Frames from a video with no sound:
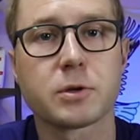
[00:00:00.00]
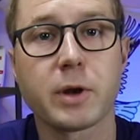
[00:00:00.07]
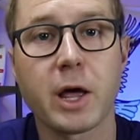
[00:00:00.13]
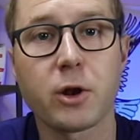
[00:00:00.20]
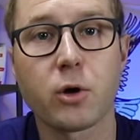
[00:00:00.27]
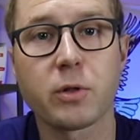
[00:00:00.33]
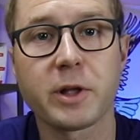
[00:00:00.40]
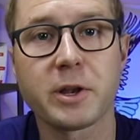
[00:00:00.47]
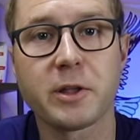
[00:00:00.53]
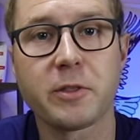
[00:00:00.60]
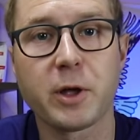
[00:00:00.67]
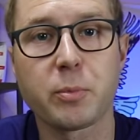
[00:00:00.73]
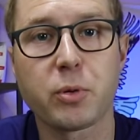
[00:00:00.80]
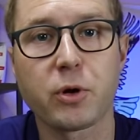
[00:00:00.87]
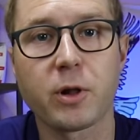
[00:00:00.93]
So not only did
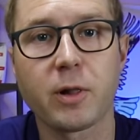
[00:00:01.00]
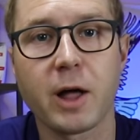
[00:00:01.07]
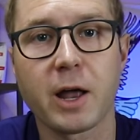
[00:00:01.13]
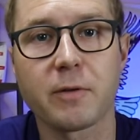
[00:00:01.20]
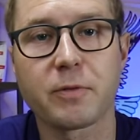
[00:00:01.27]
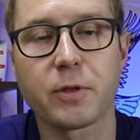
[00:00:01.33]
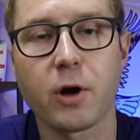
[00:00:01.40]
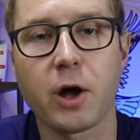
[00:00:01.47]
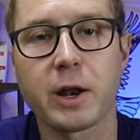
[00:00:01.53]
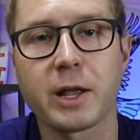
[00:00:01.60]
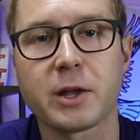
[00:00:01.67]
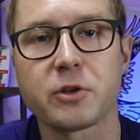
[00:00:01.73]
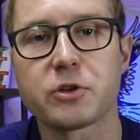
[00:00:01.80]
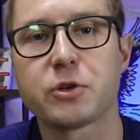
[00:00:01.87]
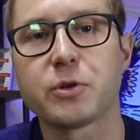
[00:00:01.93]
they put a lot of thought
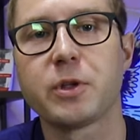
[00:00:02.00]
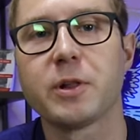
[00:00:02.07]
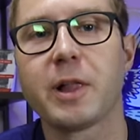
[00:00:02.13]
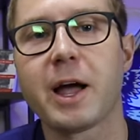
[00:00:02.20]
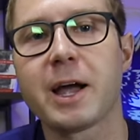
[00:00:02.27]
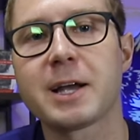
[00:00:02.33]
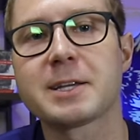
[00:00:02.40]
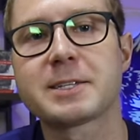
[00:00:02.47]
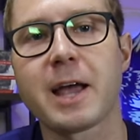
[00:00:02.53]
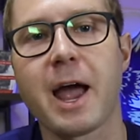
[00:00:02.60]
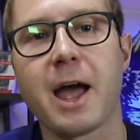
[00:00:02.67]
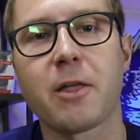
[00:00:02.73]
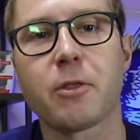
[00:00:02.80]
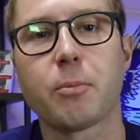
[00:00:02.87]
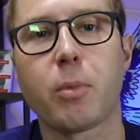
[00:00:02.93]
into the legs
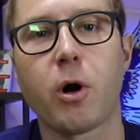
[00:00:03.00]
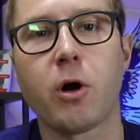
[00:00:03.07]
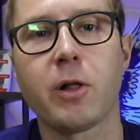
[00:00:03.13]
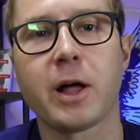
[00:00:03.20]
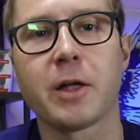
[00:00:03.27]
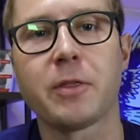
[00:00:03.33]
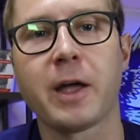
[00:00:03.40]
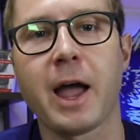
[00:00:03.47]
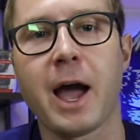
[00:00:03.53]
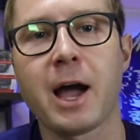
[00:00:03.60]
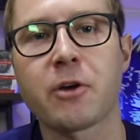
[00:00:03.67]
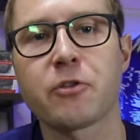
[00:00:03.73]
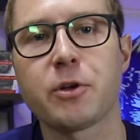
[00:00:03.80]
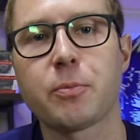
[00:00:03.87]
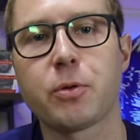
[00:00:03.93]
and the ball head, they
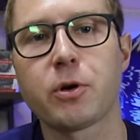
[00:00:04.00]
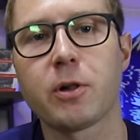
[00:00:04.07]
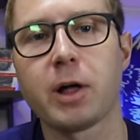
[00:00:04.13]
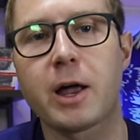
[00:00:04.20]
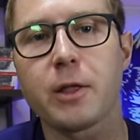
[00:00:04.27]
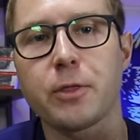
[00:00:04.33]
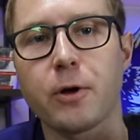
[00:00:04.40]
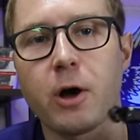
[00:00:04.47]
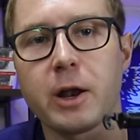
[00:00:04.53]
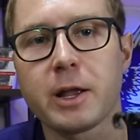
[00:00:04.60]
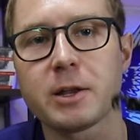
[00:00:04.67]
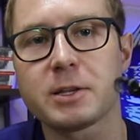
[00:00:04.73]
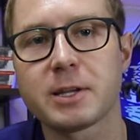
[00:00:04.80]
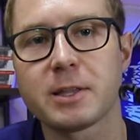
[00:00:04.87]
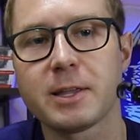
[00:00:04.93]
actually put a lot of thought
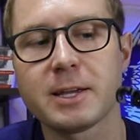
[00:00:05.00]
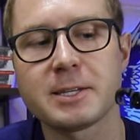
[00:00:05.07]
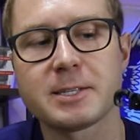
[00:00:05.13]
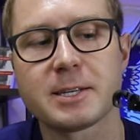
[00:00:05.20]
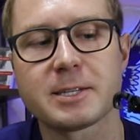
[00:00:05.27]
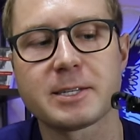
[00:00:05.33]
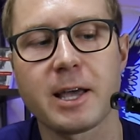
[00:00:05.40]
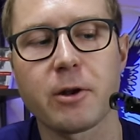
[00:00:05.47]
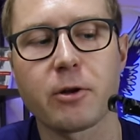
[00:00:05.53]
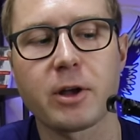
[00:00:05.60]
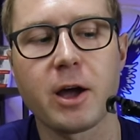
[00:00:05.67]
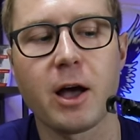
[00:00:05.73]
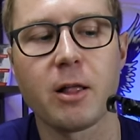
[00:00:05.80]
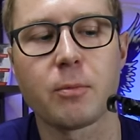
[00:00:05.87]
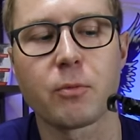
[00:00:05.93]
into this, the center
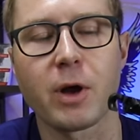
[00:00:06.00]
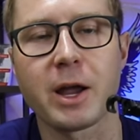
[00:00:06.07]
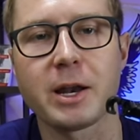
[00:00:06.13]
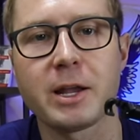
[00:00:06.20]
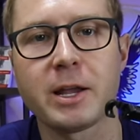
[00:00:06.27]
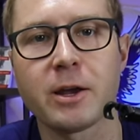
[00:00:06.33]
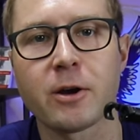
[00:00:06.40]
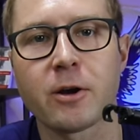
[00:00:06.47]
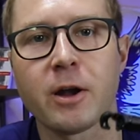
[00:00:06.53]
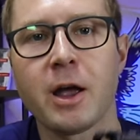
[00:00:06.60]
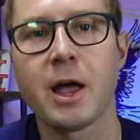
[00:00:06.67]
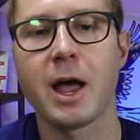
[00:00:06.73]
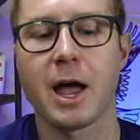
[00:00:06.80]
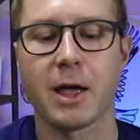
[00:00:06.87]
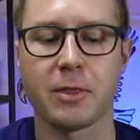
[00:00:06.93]
column right here.
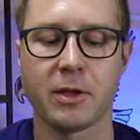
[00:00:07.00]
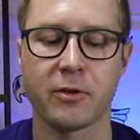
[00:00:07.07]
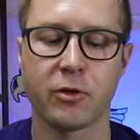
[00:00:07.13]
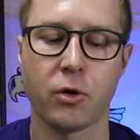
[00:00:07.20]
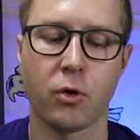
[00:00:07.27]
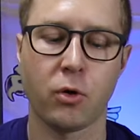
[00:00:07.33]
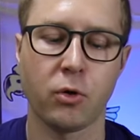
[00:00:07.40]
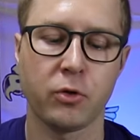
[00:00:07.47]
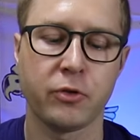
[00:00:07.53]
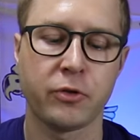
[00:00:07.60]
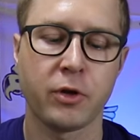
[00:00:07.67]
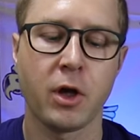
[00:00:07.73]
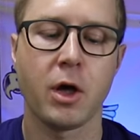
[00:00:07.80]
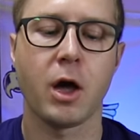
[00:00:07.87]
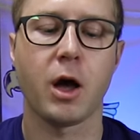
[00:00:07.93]
And this
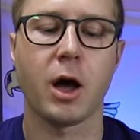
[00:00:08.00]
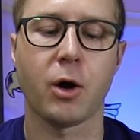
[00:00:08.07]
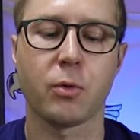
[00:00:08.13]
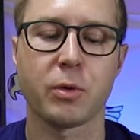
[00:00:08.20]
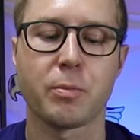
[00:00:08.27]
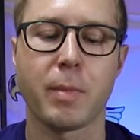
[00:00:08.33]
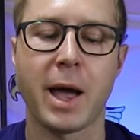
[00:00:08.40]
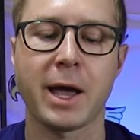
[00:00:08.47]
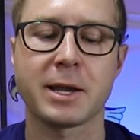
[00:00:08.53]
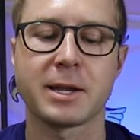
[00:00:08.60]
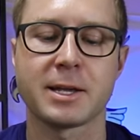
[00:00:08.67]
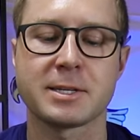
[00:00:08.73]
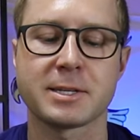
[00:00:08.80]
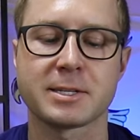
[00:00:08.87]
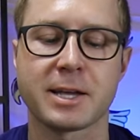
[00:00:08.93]
holds uh, with
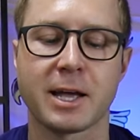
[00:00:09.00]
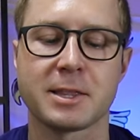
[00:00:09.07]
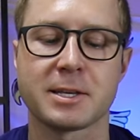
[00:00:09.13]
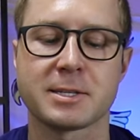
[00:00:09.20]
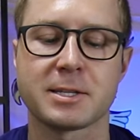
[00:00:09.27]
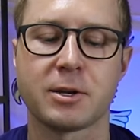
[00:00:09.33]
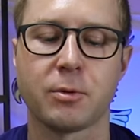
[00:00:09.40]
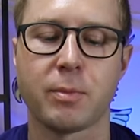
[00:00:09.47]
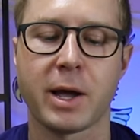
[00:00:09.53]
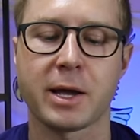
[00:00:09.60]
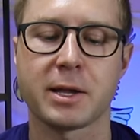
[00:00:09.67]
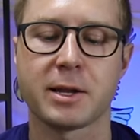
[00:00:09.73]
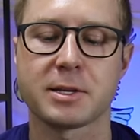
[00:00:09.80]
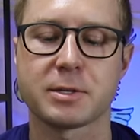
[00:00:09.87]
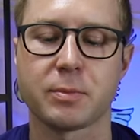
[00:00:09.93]
magnets. It's got this little
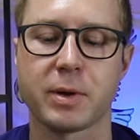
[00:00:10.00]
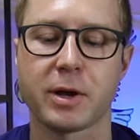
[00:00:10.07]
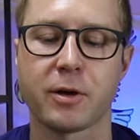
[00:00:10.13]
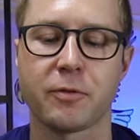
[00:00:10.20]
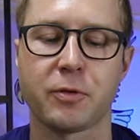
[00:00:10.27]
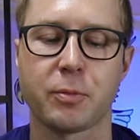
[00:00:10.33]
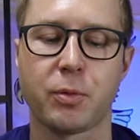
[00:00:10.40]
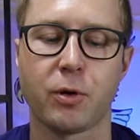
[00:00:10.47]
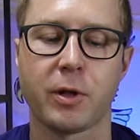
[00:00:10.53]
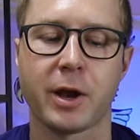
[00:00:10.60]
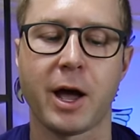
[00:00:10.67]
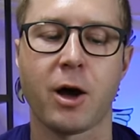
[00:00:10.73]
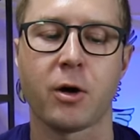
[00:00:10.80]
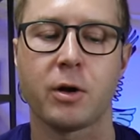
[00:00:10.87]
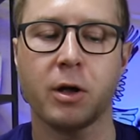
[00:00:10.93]
mechanism here. If you pull
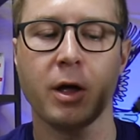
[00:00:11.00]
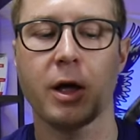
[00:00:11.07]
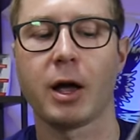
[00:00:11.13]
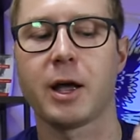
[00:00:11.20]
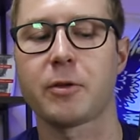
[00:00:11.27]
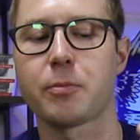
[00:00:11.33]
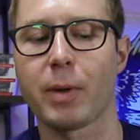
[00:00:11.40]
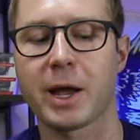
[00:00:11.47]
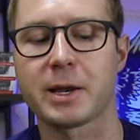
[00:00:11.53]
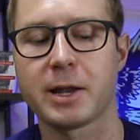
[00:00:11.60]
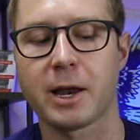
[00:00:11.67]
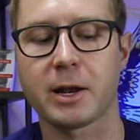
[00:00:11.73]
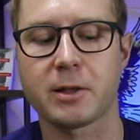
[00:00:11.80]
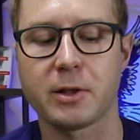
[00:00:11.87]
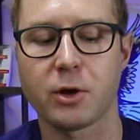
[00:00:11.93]
it out, it's
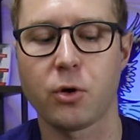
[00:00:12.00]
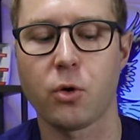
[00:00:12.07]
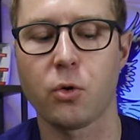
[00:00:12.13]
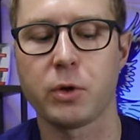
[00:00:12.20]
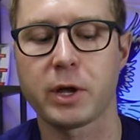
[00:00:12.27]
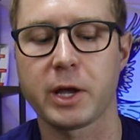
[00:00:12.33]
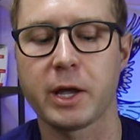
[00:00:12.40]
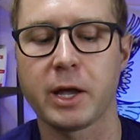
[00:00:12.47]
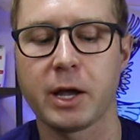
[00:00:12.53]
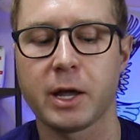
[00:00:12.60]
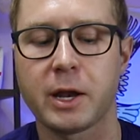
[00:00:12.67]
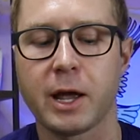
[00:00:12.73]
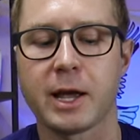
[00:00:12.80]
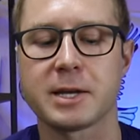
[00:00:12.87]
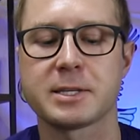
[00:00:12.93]
magnetically holding
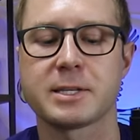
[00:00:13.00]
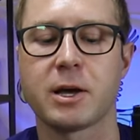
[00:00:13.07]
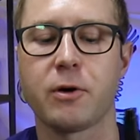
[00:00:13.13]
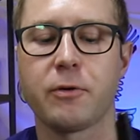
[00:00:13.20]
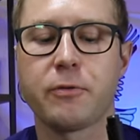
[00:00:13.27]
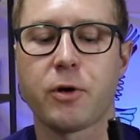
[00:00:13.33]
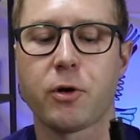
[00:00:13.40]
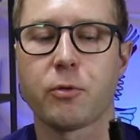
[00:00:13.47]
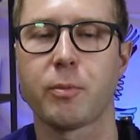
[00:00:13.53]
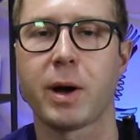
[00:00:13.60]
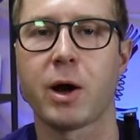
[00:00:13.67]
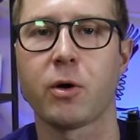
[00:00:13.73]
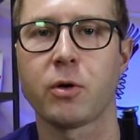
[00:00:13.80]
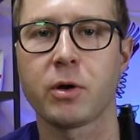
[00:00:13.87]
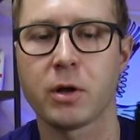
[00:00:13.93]
in a cell phone
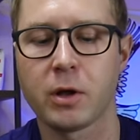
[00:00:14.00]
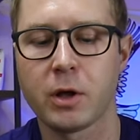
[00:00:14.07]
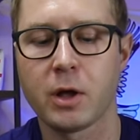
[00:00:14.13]
mount.